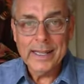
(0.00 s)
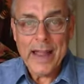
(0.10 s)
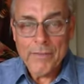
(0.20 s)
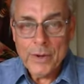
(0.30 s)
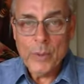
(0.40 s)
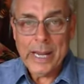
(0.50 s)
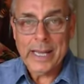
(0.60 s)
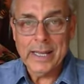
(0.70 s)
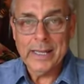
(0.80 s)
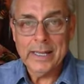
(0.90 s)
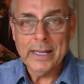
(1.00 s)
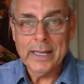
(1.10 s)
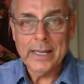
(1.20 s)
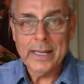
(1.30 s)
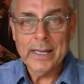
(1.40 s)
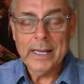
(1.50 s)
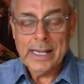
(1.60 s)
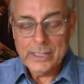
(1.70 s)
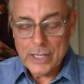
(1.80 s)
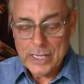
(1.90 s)
every week,
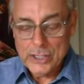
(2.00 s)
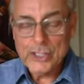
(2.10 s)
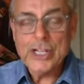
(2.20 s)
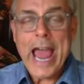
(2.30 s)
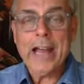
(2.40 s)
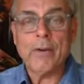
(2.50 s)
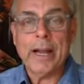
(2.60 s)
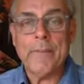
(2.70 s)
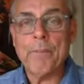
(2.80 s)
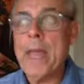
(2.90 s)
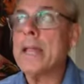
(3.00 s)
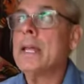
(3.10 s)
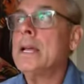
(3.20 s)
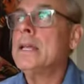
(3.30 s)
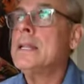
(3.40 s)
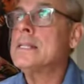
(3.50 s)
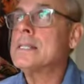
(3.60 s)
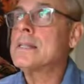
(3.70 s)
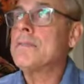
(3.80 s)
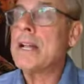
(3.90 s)
is staggering. And this
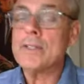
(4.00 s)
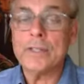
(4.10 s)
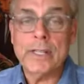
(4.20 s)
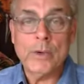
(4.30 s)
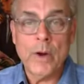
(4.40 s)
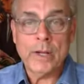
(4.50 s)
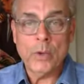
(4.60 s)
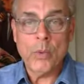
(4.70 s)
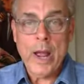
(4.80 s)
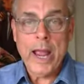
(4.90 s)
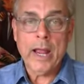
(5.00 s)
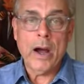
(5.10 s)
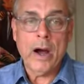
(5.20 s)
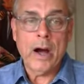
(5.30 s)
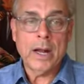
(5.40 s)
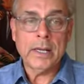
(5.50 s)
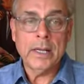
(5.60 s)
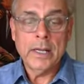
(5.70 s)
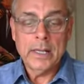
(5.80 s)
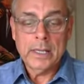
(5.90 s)
is eventually going to weigh
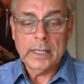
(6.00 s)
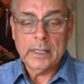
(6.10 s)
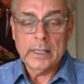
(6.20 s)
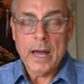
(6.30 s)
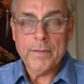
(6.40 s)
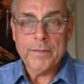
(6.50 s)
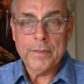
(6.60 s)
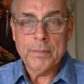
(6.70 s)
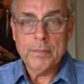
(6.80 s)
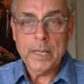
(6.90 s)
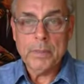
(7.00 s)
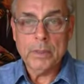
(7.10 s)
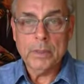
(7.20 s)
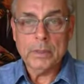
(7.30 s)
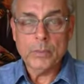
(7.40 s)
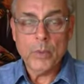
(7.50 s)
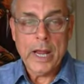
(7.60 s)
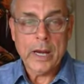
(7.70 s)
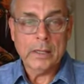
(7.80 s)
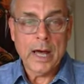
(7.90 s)
on a lot of people and
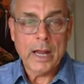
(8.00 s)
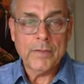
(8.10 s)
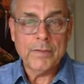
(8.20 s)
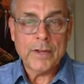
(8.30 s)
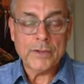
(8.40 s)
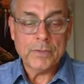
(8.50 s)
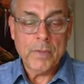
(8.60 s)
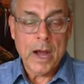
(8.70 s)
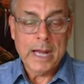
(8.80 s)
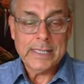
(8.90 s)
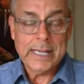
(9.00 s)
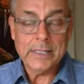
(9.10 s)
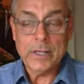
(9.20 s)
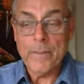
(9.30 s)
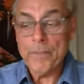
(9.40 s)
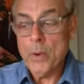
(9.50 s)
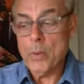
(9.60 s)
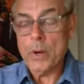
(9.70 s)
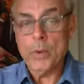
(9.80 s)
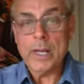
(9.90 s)
weigh on a lot of investors' minds as to
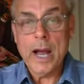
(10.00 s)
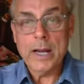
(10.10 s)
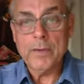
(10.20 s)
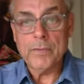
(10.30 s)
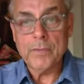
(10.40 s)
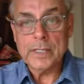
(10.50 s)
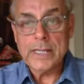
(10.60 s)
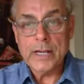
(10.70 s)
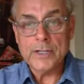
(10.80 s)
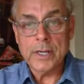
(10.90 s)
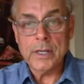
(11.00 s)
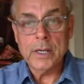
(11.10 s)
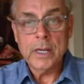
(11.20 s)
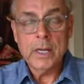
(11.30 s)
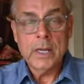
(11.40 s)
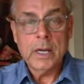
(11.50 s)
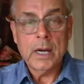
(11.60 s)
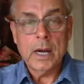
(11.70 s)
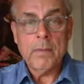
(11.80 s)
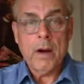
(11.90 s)
what kind of recession
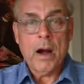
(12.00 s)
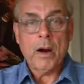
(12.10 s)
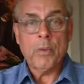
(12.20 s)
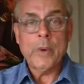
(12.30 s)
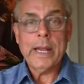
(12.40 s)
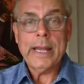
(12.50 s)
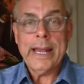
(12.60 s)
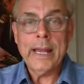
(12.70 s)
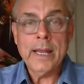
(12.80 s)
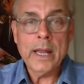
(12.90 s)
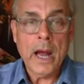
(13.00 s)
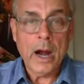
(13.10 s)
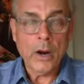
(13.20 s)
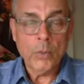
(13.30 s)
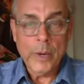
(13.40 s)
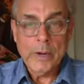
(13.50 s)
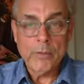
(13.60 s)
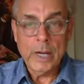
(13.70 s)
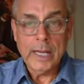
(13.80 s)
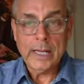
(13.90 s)
are we in? Are we
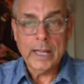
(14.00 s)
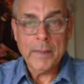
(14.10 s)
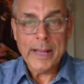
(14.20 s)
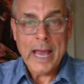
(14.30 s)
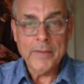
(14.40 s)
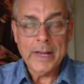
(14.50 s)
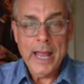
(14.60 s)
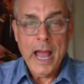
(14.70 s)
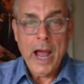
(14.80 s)
really climbing out of it?